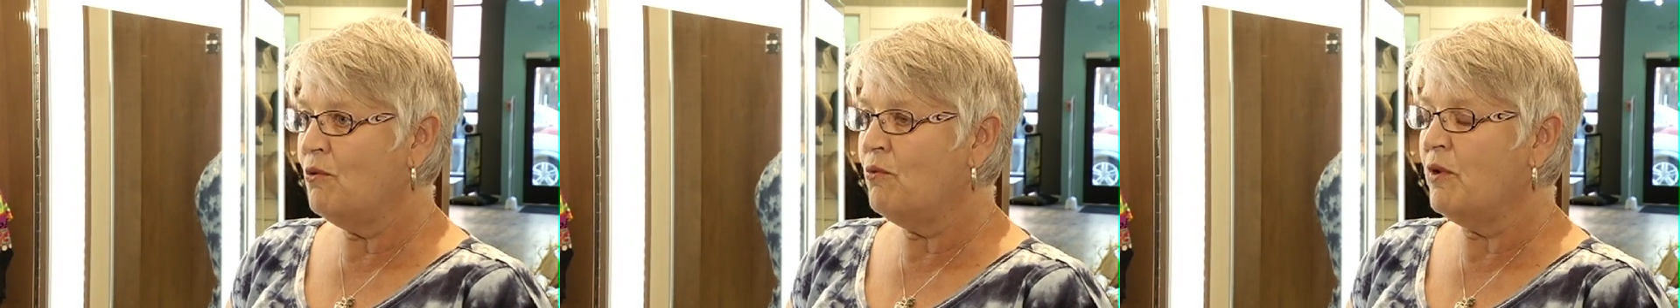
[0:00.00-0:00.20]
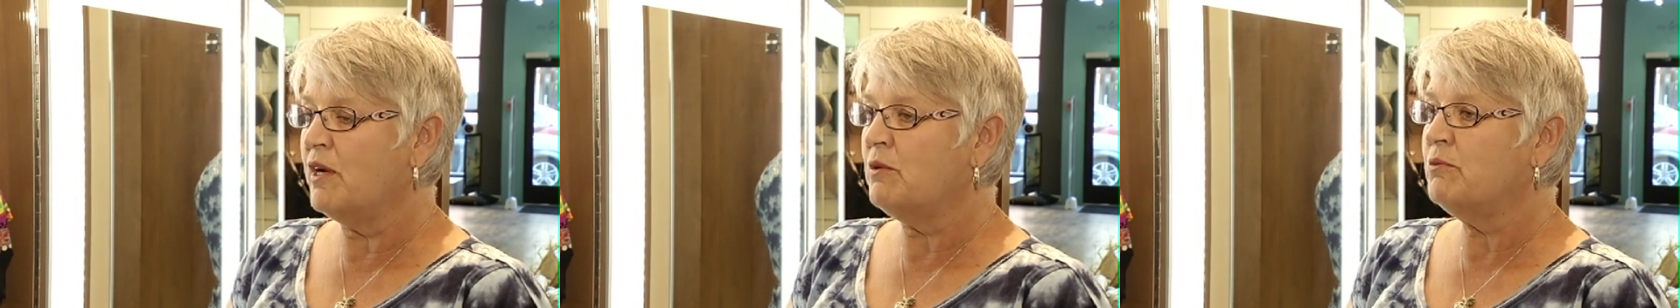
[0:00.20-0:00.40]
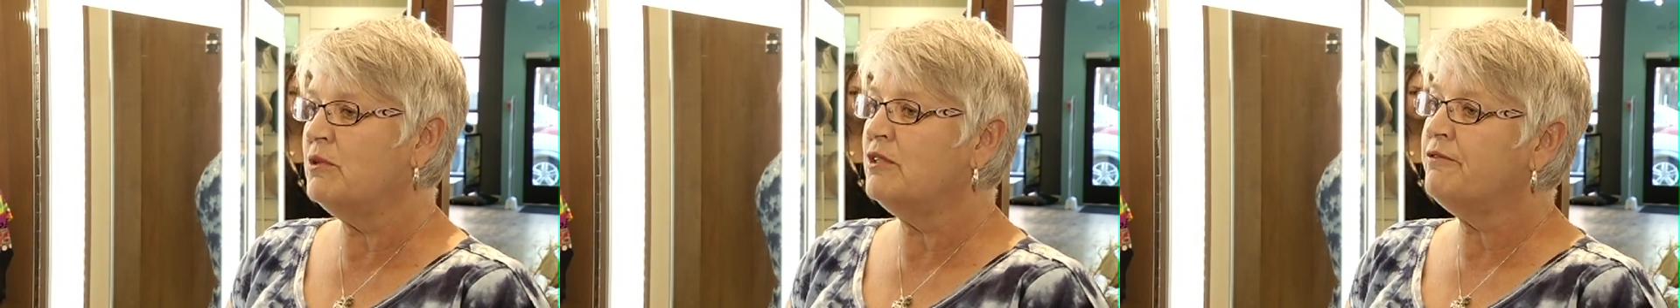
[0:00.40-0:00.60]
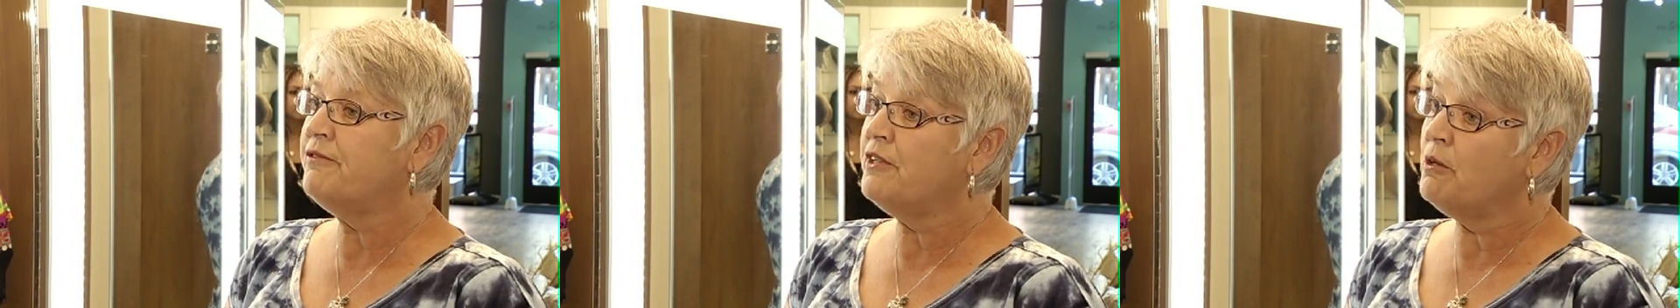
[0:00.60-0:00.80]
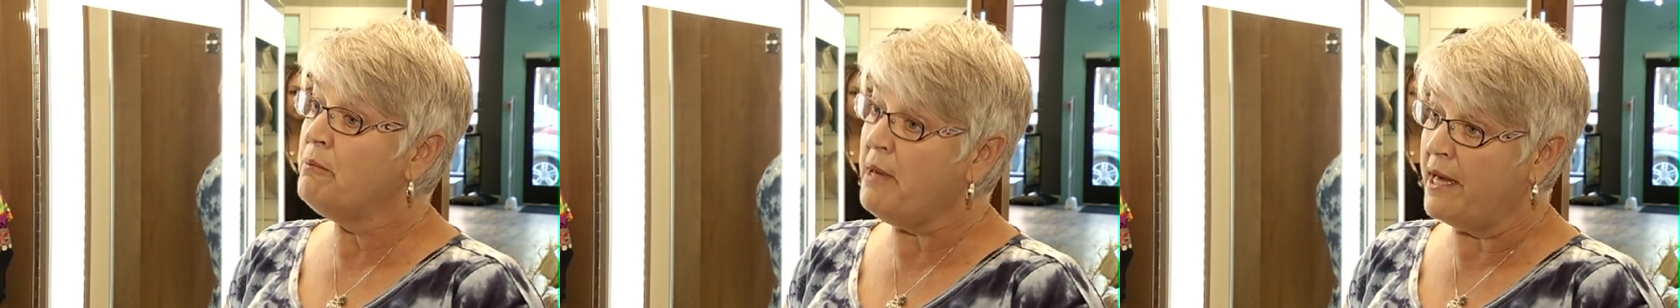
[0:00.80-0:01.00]
one will
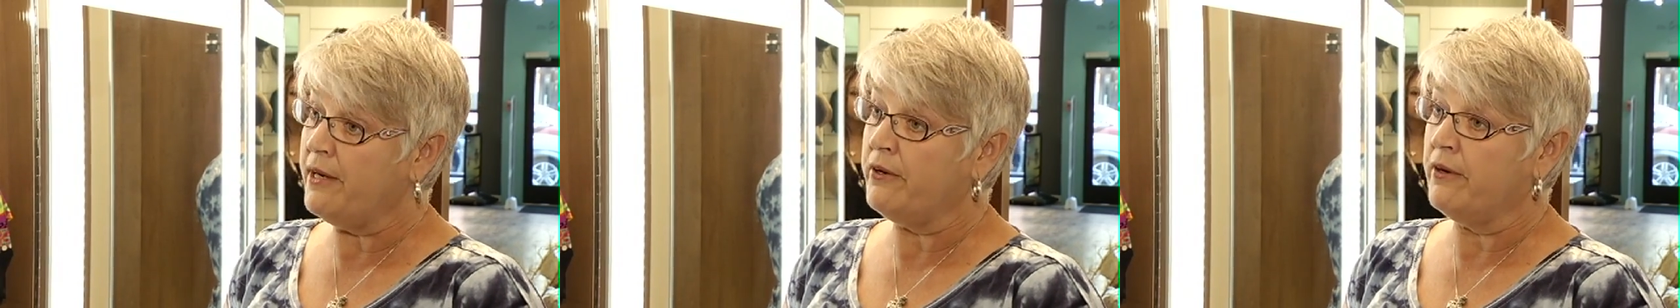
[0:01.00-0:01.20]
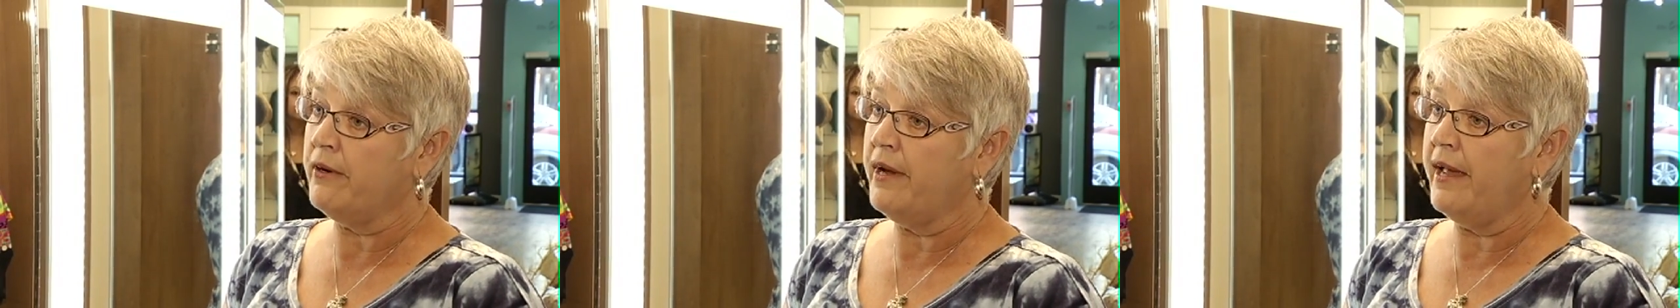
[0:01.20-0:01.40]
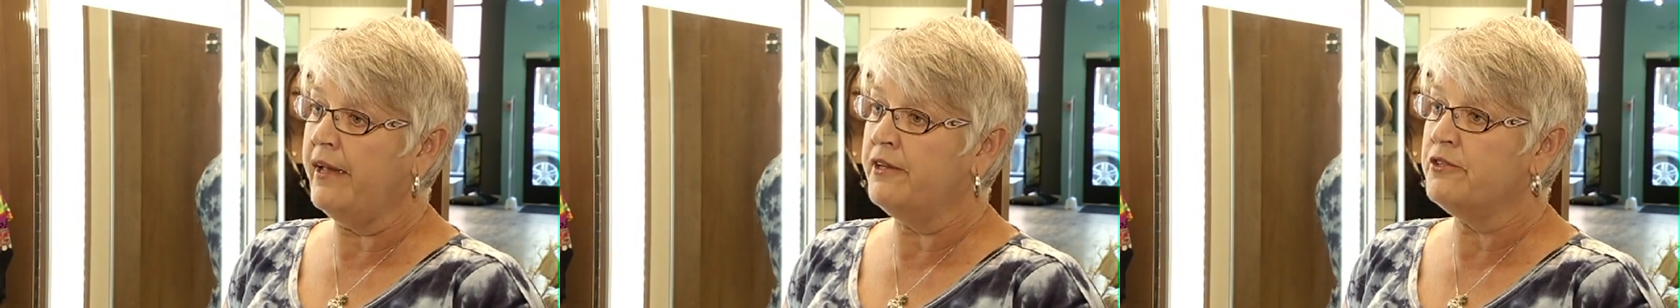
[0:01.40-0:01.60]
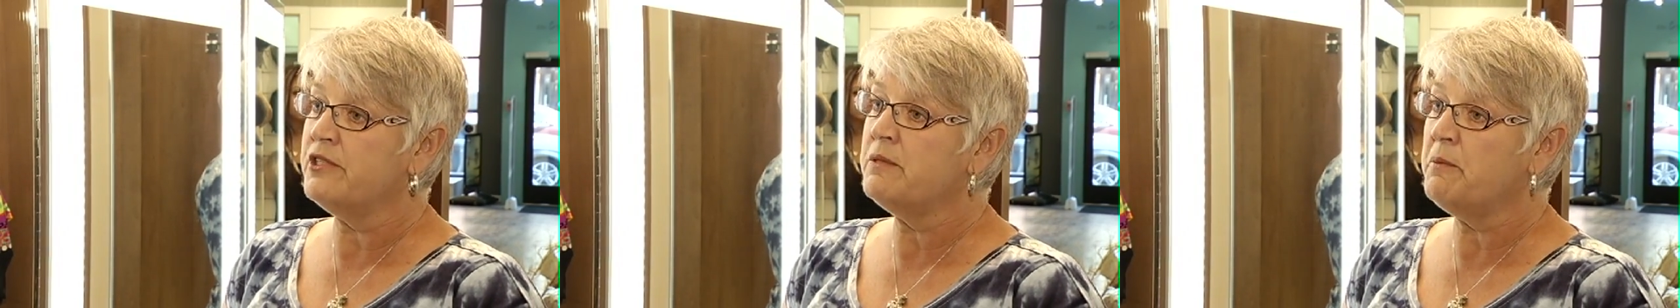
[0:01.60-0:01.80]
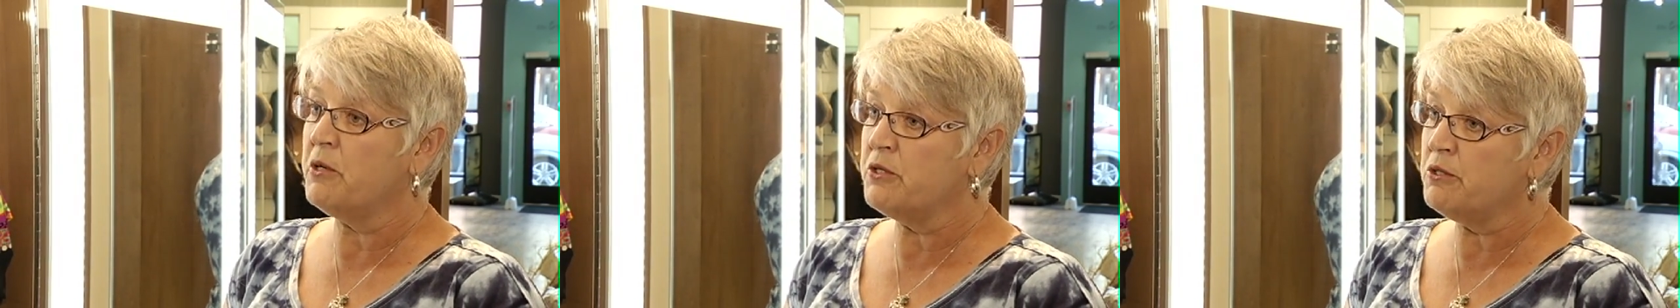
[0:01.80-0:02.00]
feel better and your
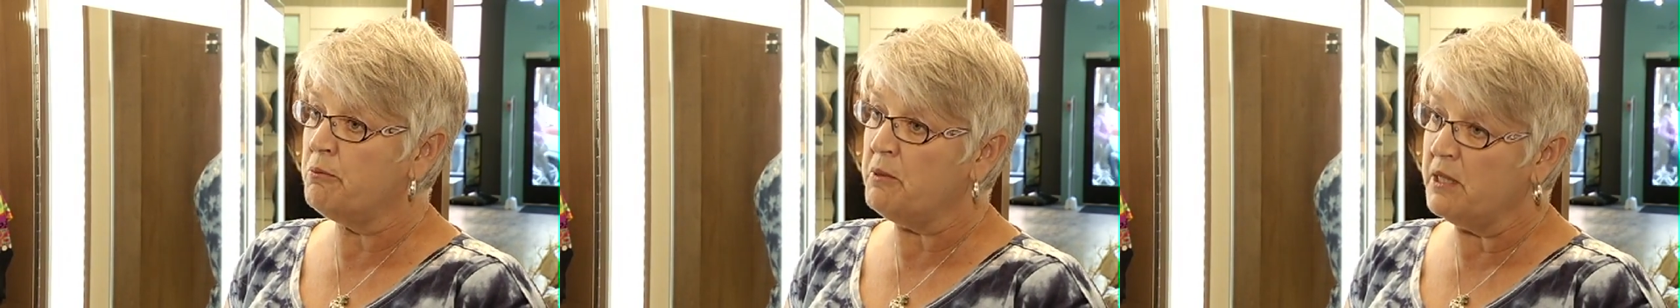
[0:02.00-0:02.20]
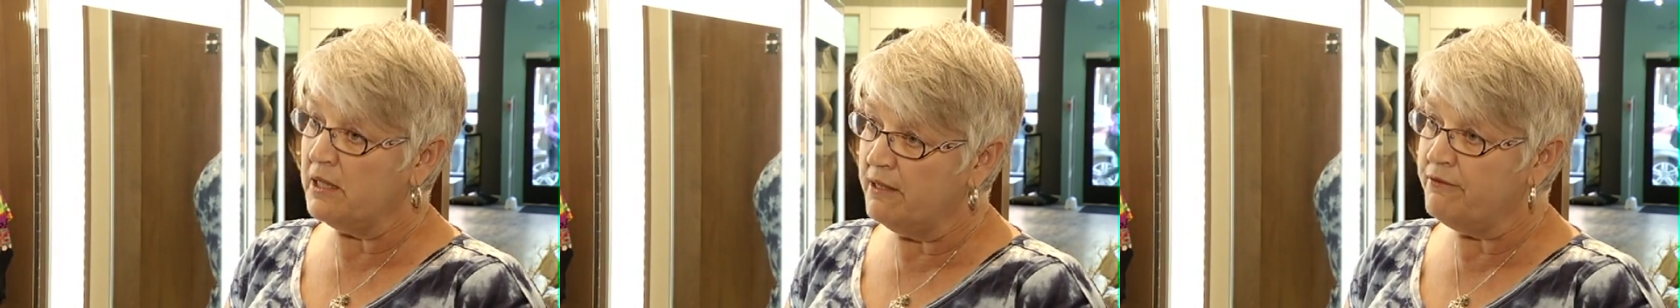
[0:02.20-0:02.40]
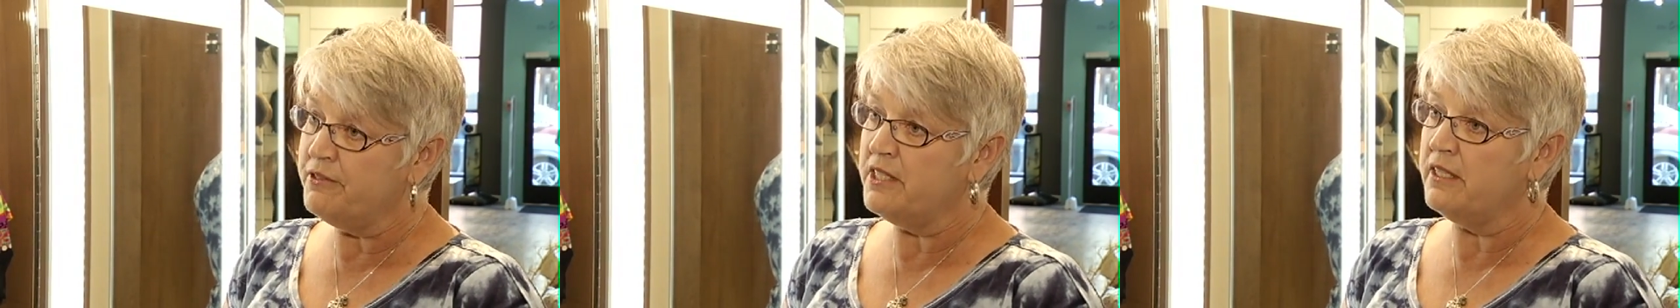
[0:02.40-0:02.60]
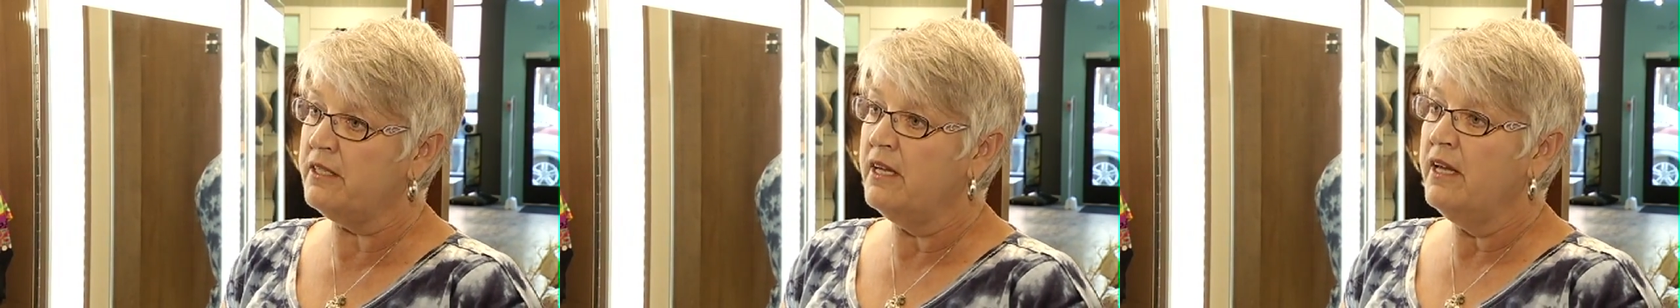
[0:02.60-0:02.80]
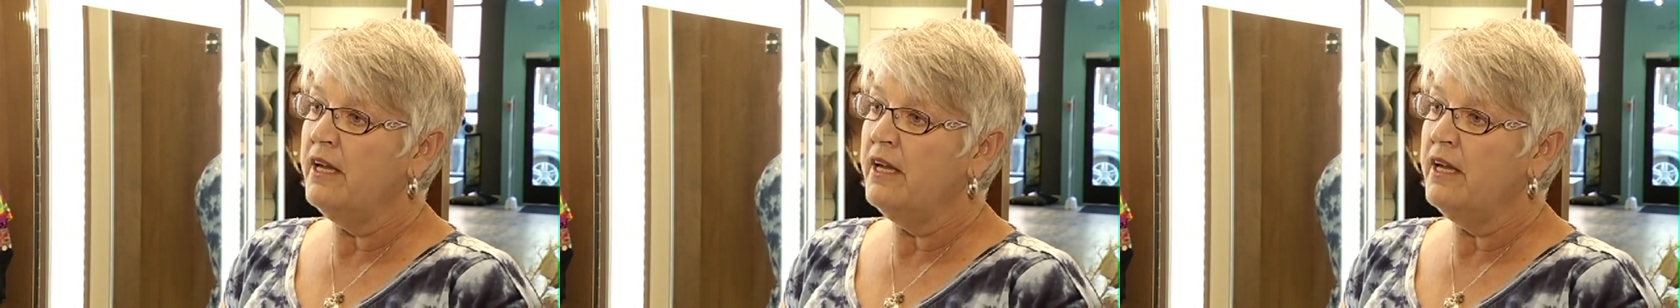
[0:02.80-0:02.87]
spirits will be lifted